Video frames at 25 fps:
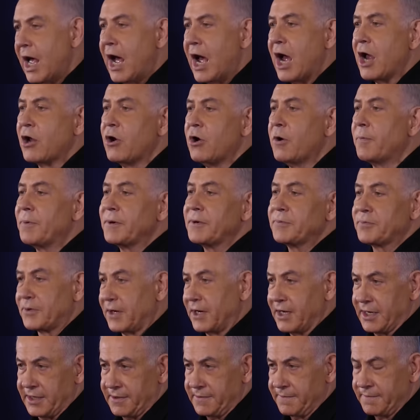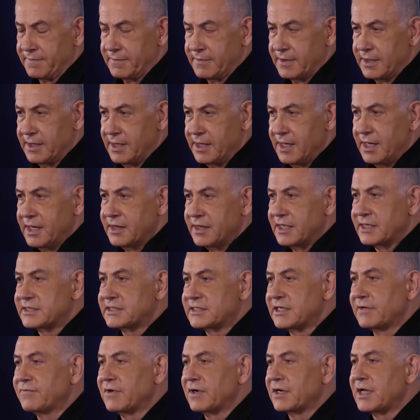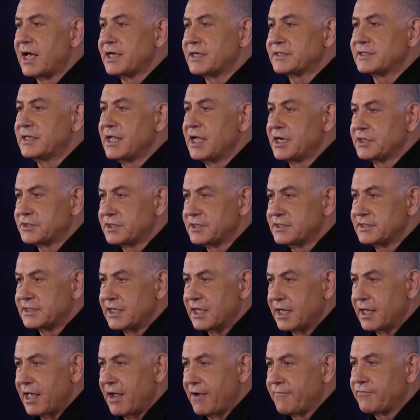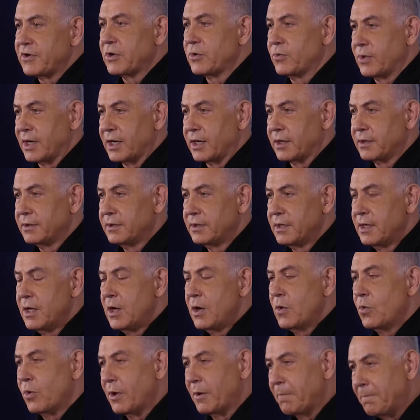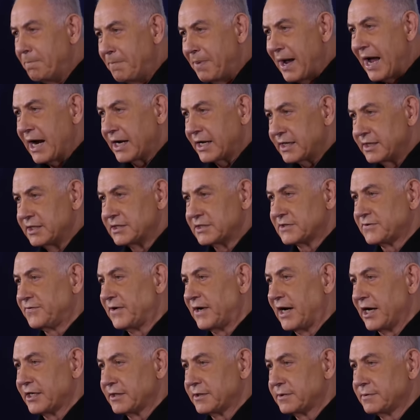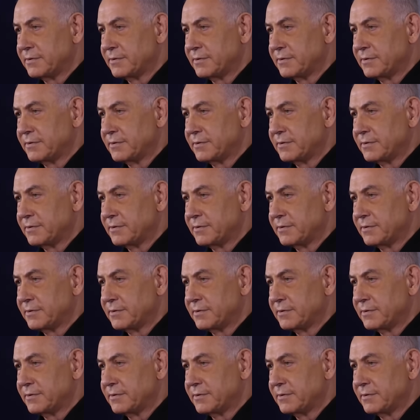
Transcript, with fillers: and following US pressure, Israel reopens an aid crossing into Gaza.